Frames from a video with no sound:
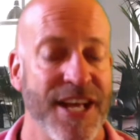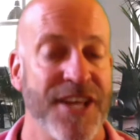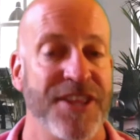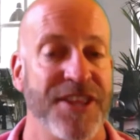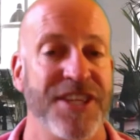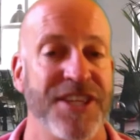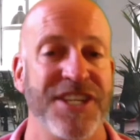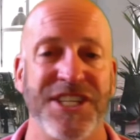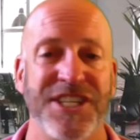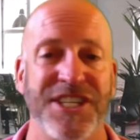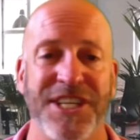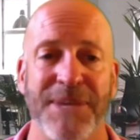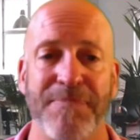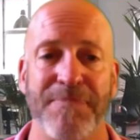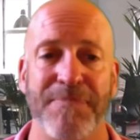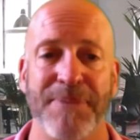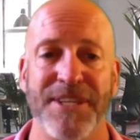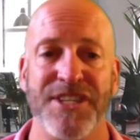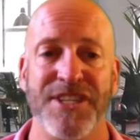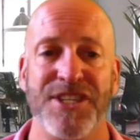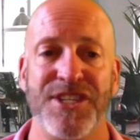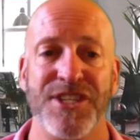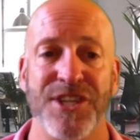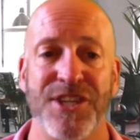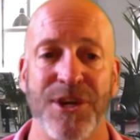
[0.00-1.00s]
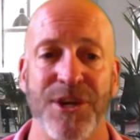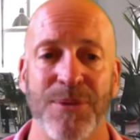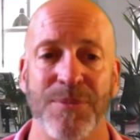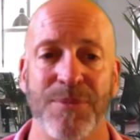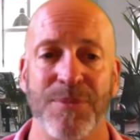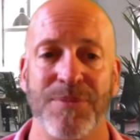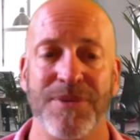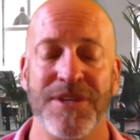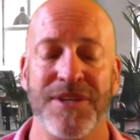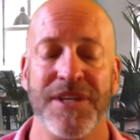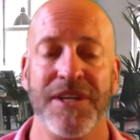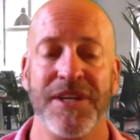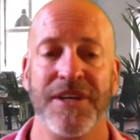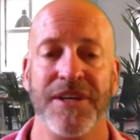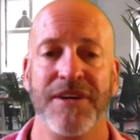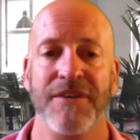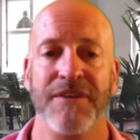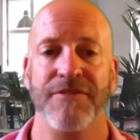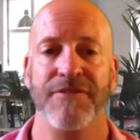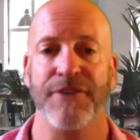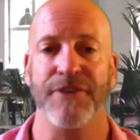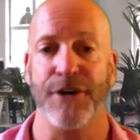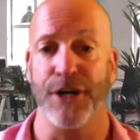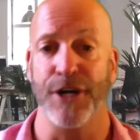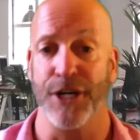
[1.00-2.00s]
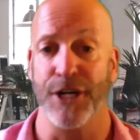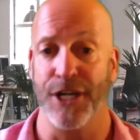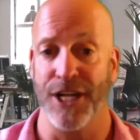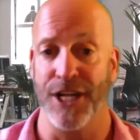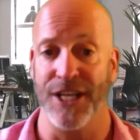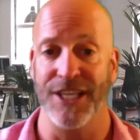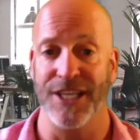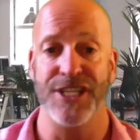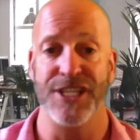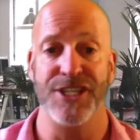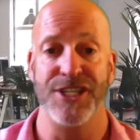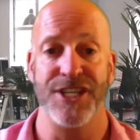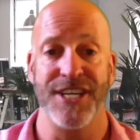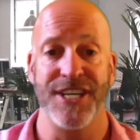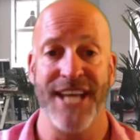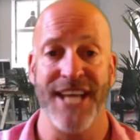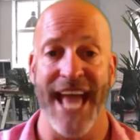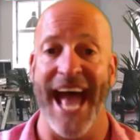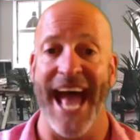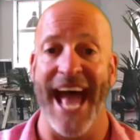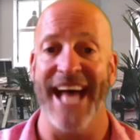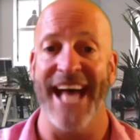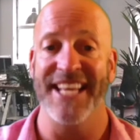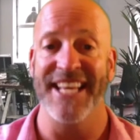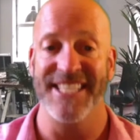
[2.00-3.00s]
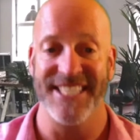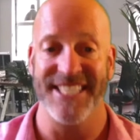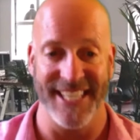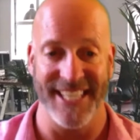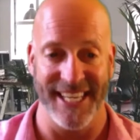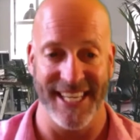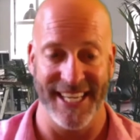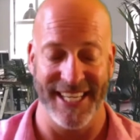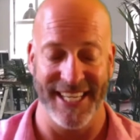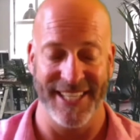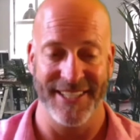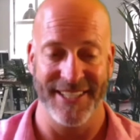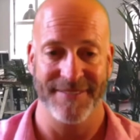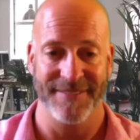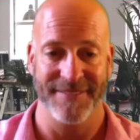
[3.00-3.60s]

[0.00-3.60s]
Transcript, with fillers: the ship is doomed for a collision at sea.